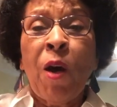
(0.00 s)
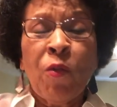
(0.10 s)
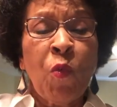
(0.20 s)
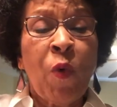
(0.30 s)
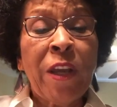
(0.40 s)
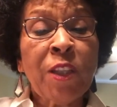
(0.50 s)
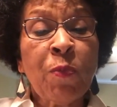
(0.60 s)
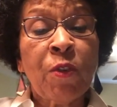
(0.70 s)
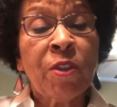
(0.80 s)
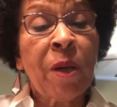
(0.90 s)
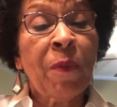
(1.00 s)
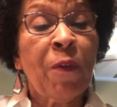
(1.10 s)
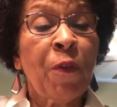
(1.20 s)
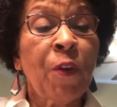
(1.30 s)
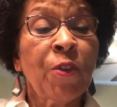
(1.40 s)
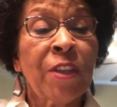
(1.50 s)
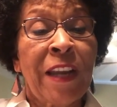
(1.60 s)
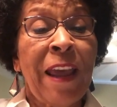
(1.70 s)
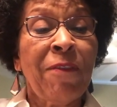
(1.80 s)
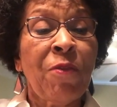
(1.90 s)
The winds blew something first and
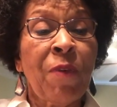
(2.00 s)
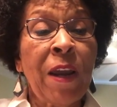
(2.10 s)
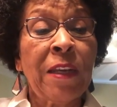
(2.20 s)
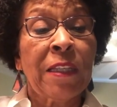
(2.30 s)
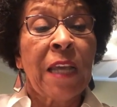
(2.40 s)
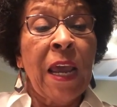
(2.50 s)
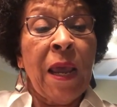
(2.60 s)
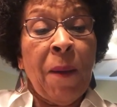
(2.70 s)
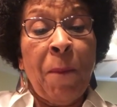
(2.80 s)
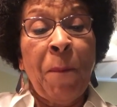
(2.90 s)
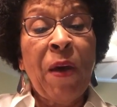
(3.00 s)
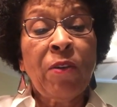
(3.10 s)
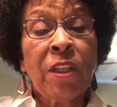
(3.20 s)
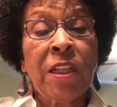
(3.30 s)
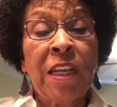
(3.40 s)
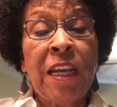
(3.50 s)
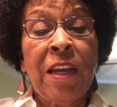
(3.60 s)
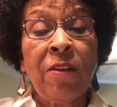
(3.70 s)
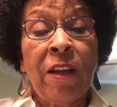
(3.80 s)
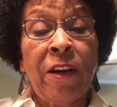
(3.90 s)
heavy rains pelted the
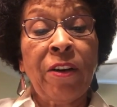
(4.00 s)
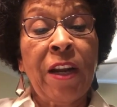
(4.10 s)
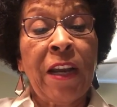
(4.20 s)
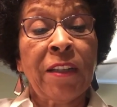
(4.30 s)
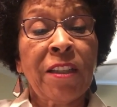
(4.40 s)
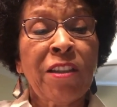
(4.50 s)
eagle and her nest.